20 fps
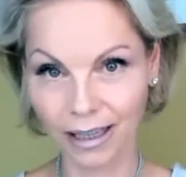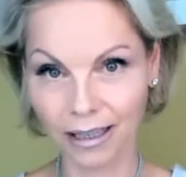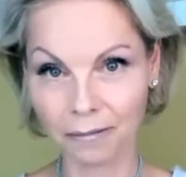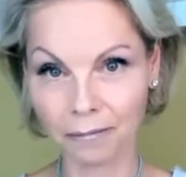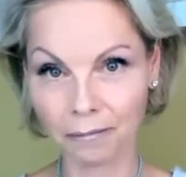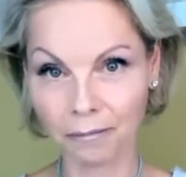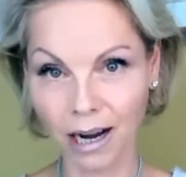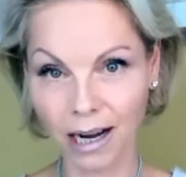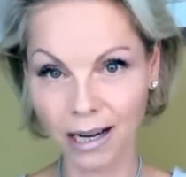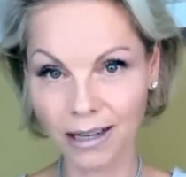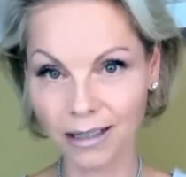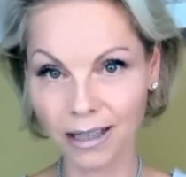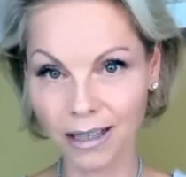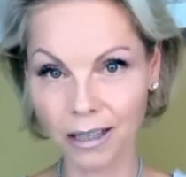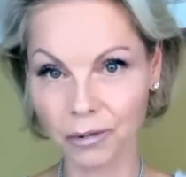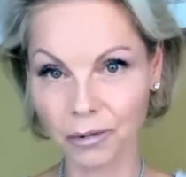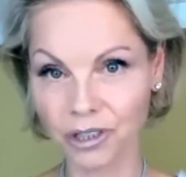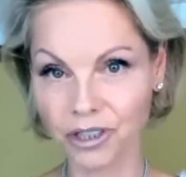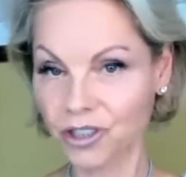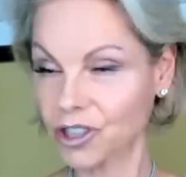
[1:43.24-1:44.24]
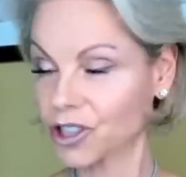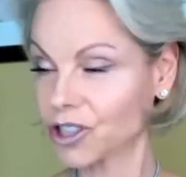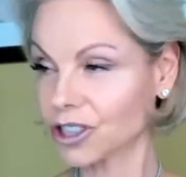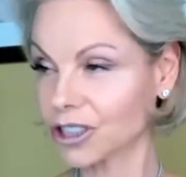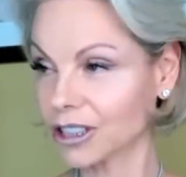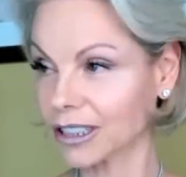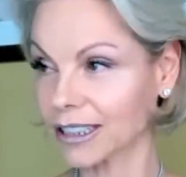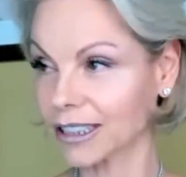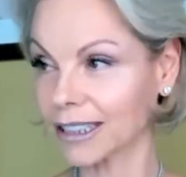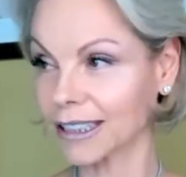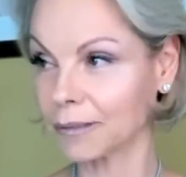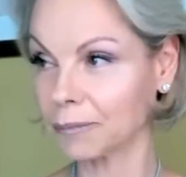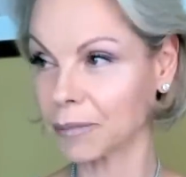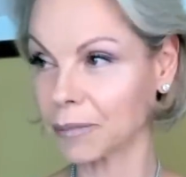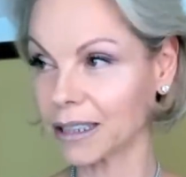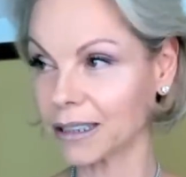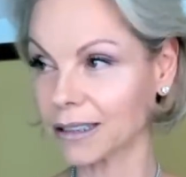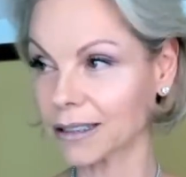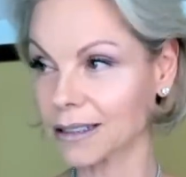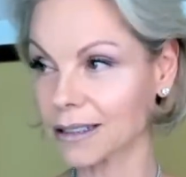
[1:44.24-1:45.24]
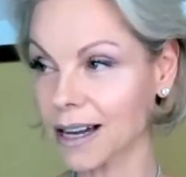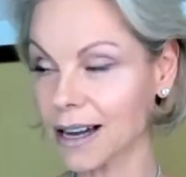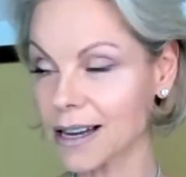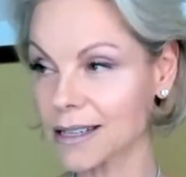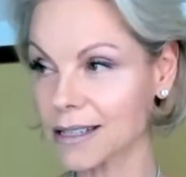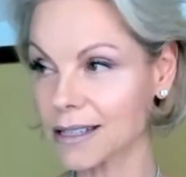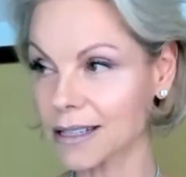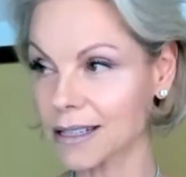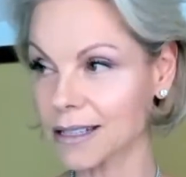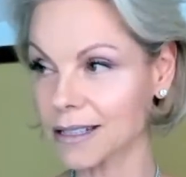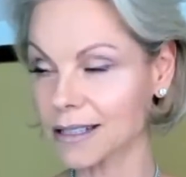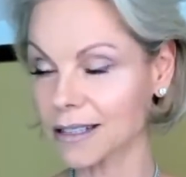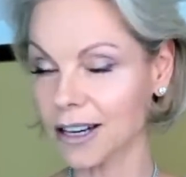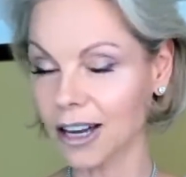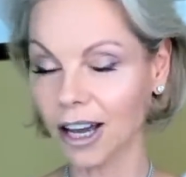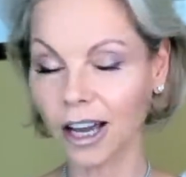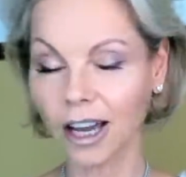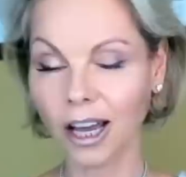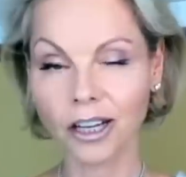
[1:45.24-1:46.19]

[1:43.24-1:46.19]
And my dad was certainly, being a scientist,